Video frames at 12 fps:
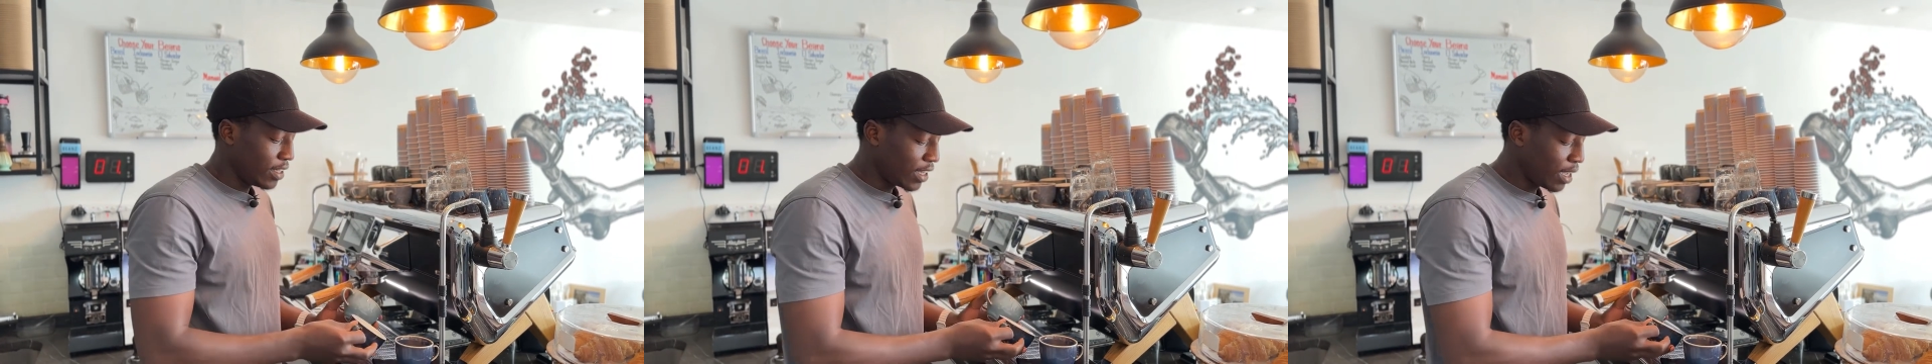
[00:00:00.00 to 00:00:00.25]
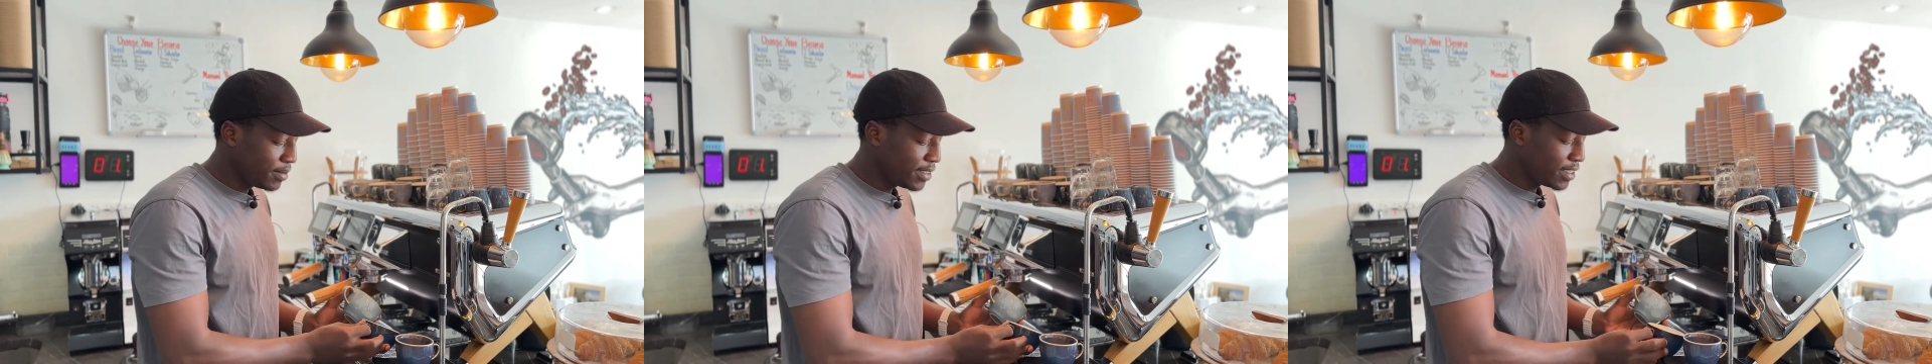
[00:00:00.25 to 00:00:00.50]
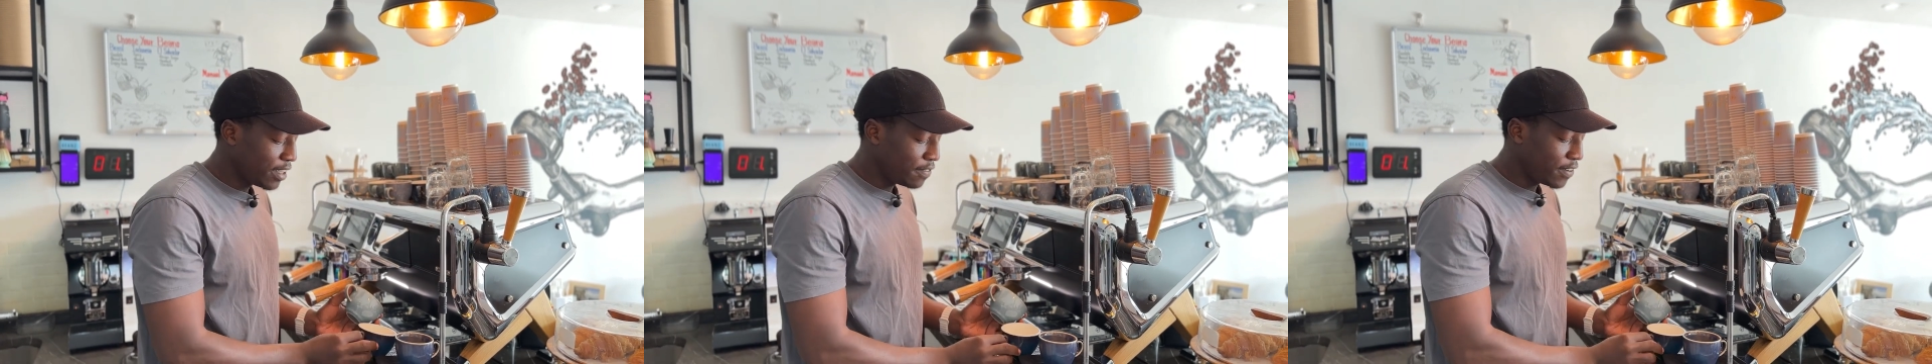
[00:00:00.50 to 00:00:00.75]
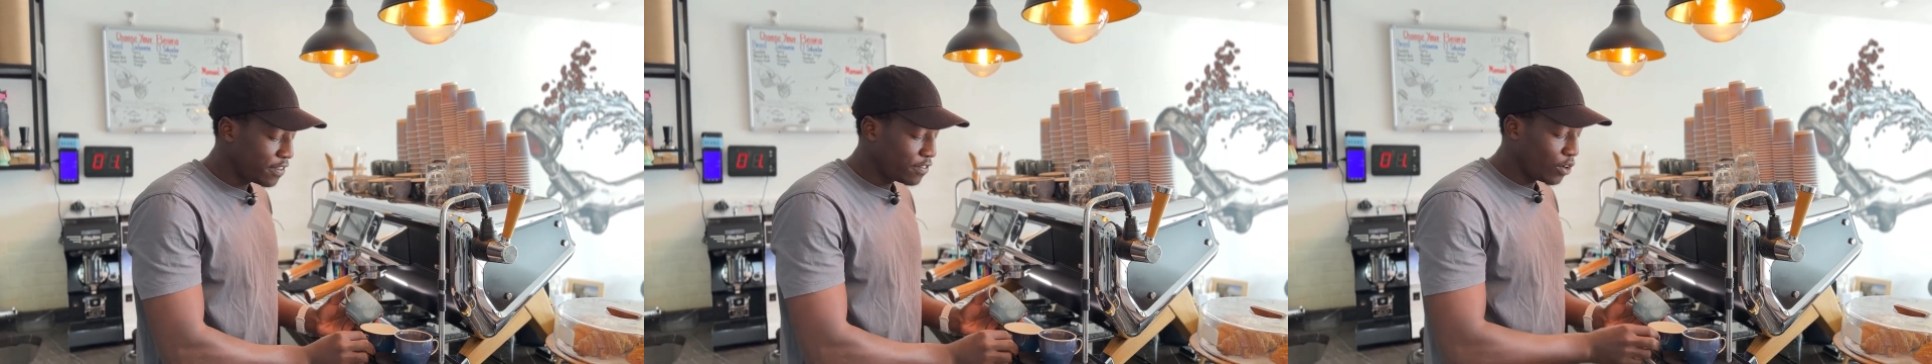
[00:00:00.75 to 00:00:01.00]
Comes in the
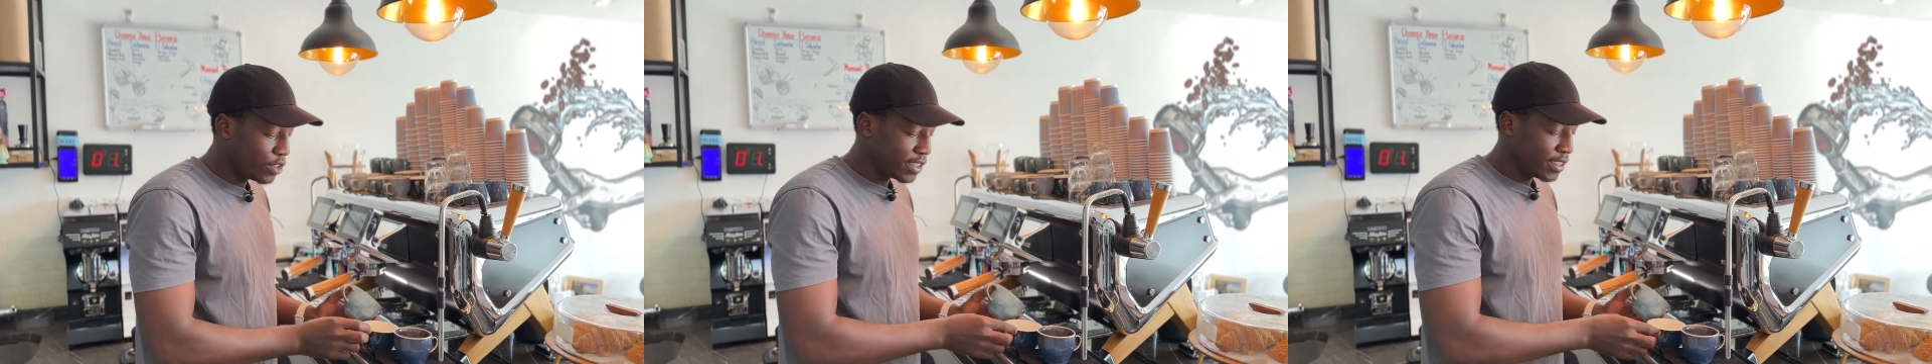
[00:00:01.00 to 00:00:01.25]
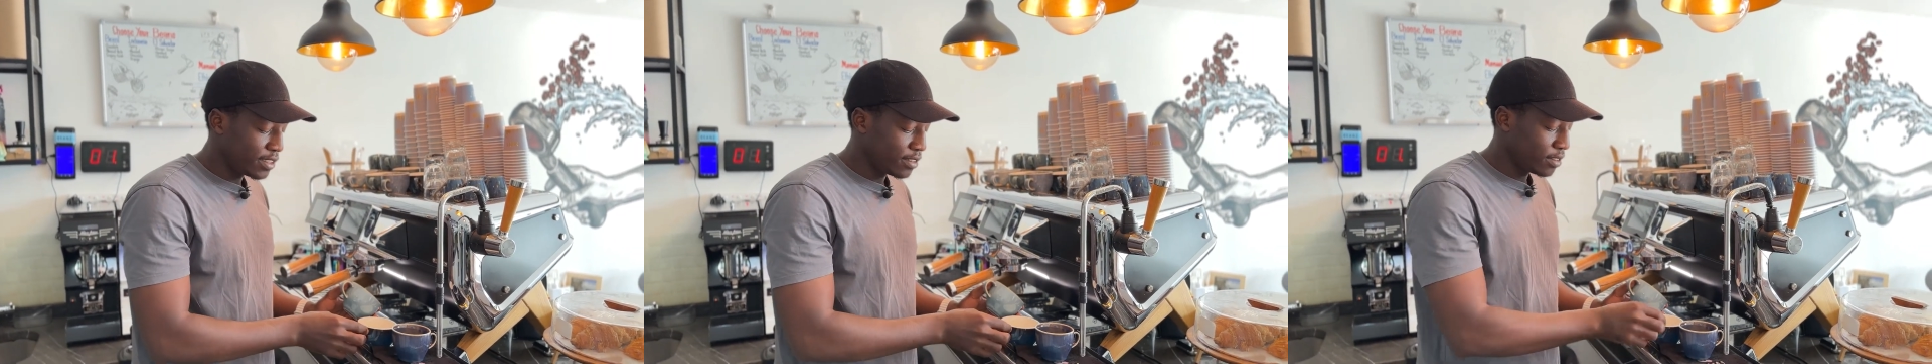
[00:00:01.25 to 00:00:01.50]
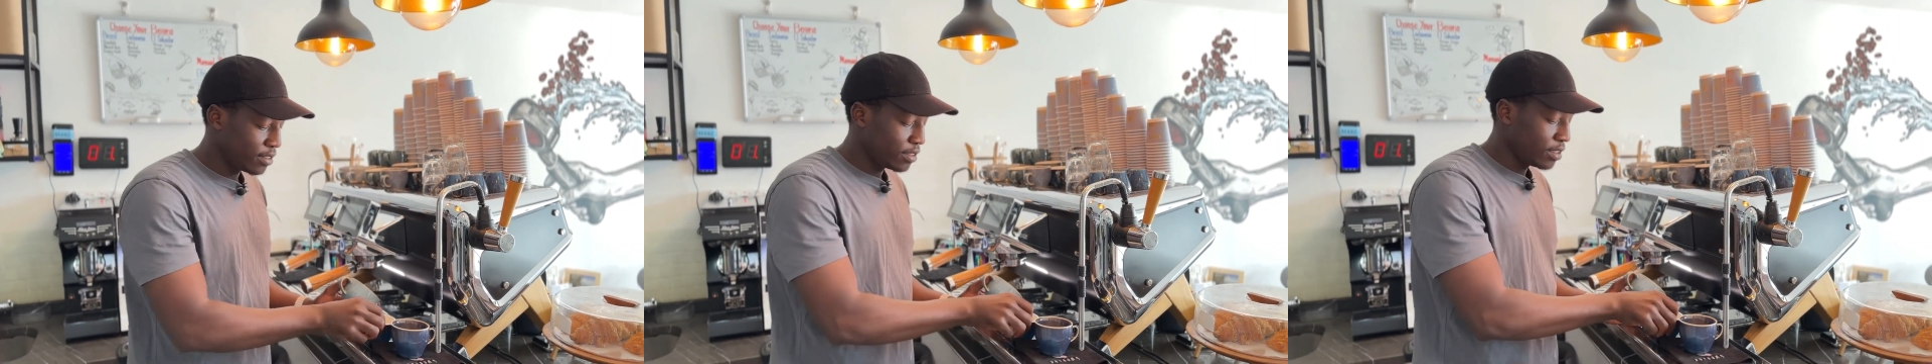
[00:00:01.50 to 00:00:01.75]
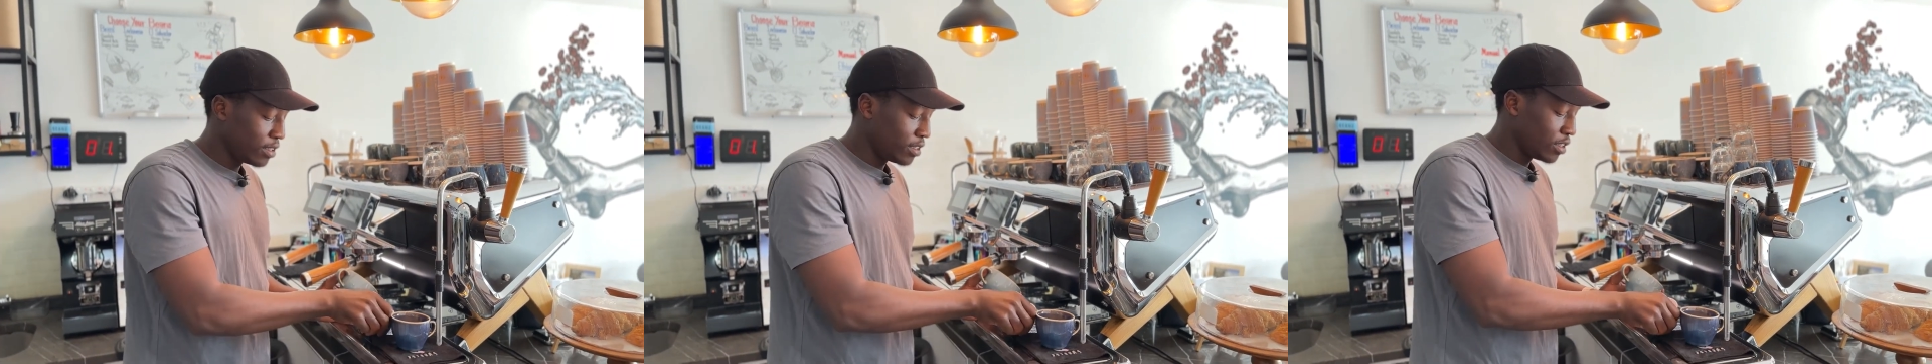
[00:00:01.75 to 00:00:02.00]
5 ounce.
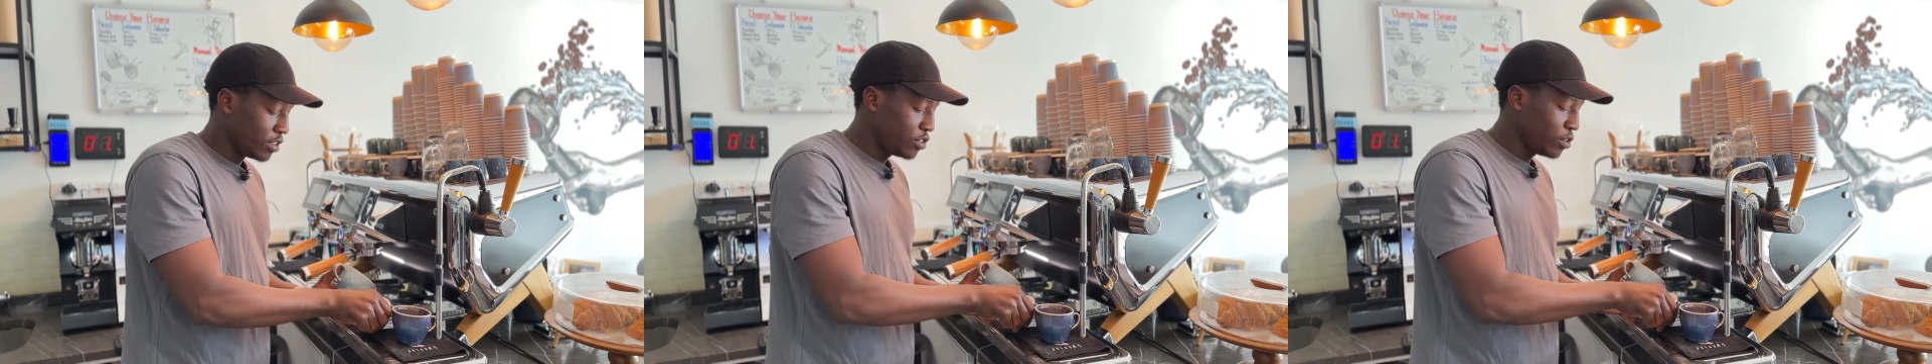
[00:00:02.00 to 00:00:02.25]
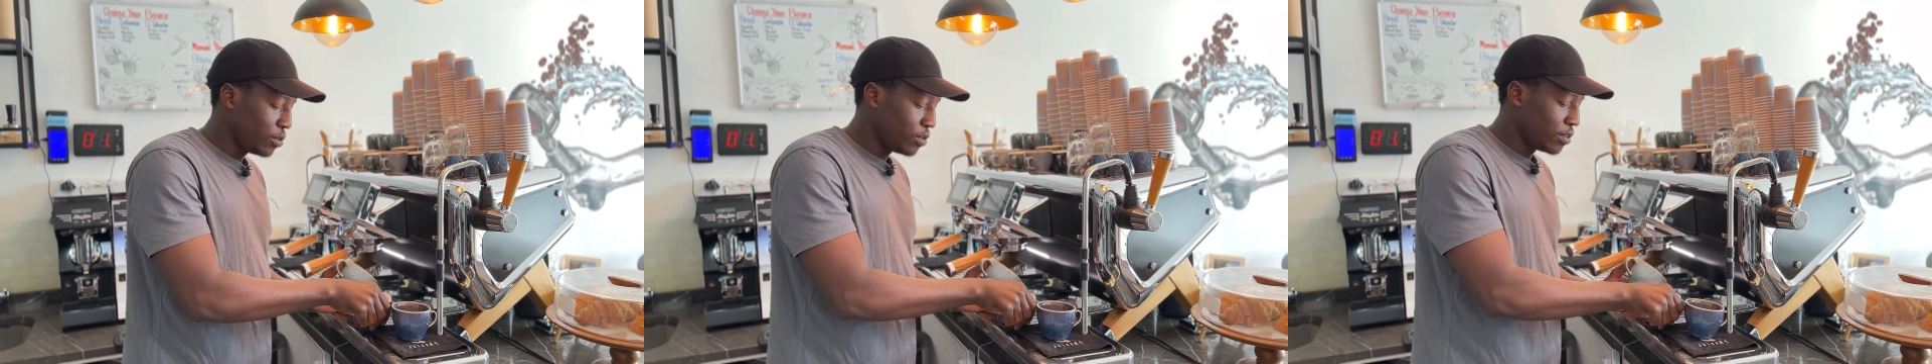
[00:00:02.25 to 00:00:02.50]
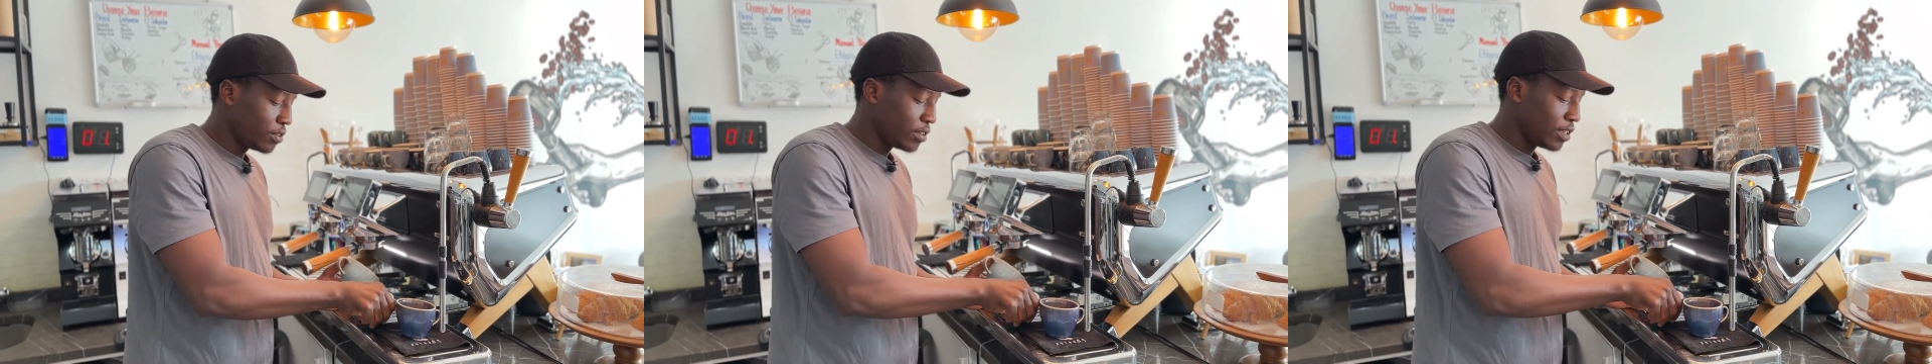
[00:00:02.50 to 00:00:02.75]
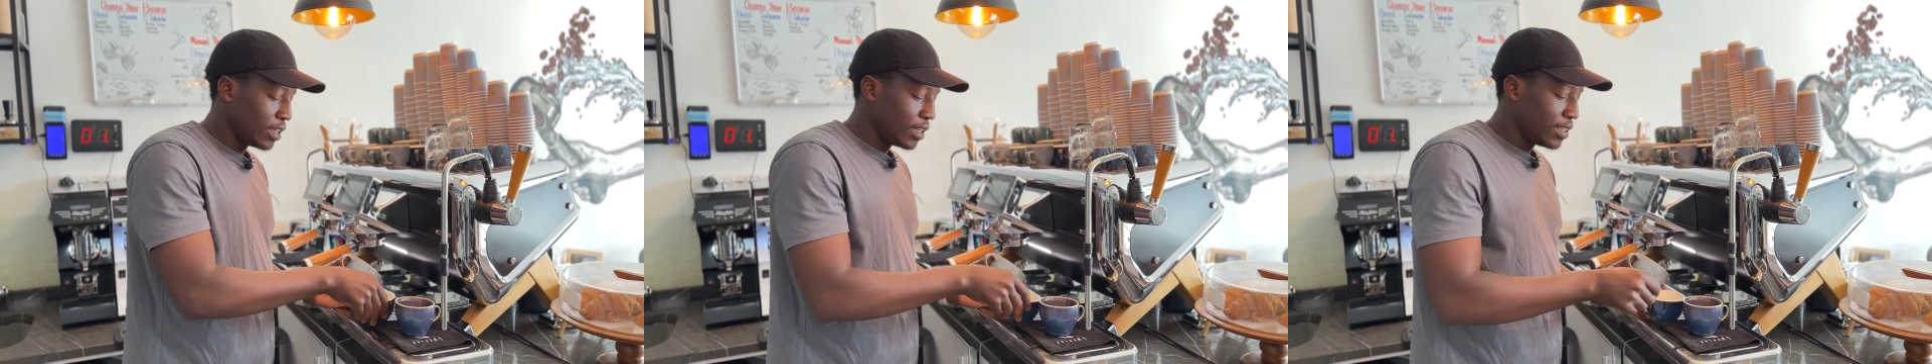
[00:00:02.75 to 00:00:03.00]
So
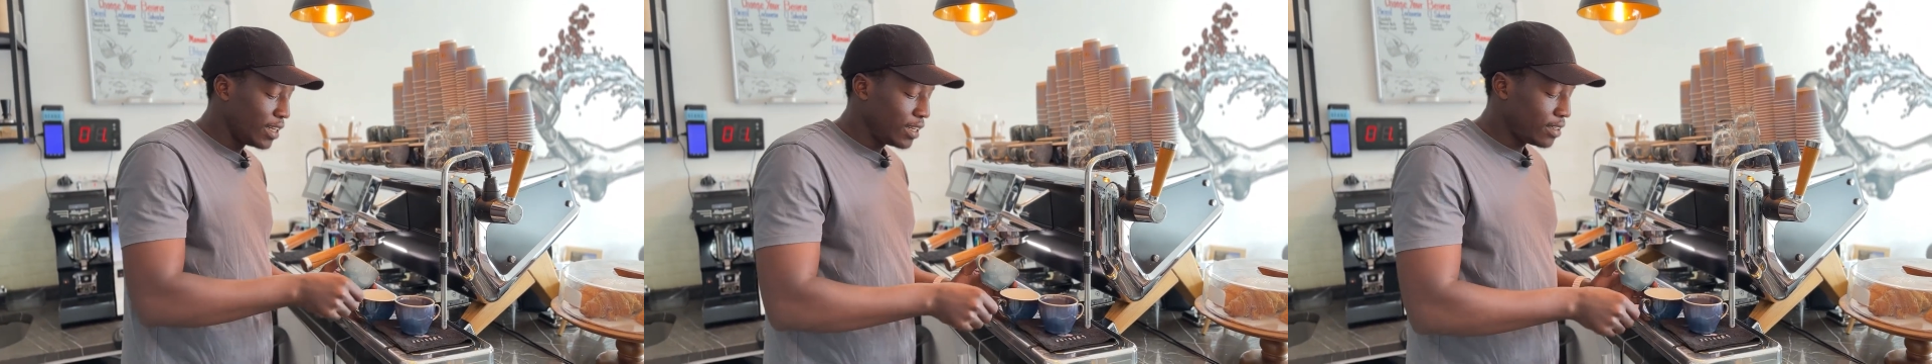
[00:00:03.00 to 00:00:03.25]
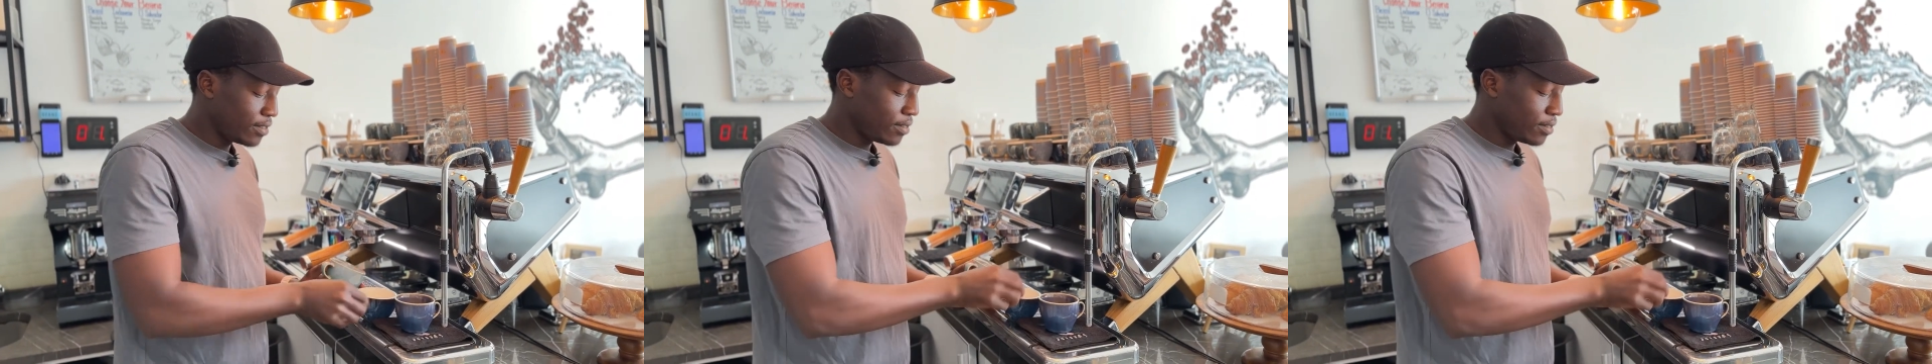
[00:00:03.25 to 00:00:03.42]
the